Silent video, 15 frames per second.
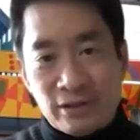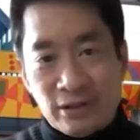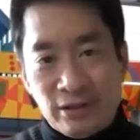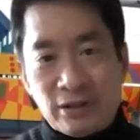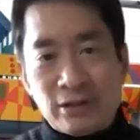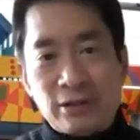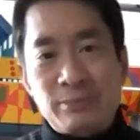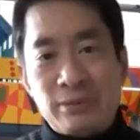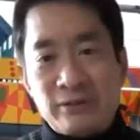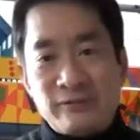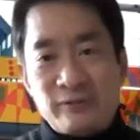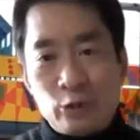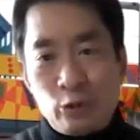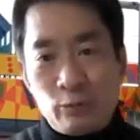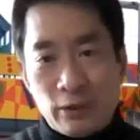little bit
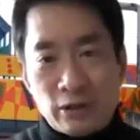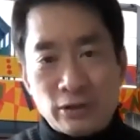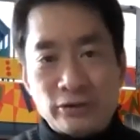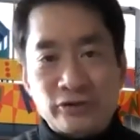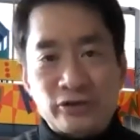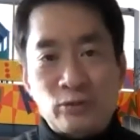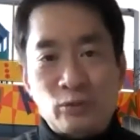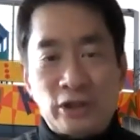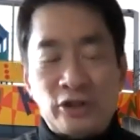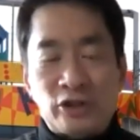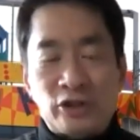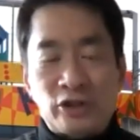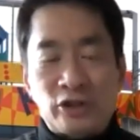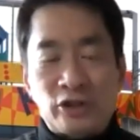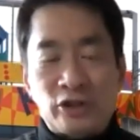of loopholes in
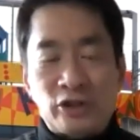which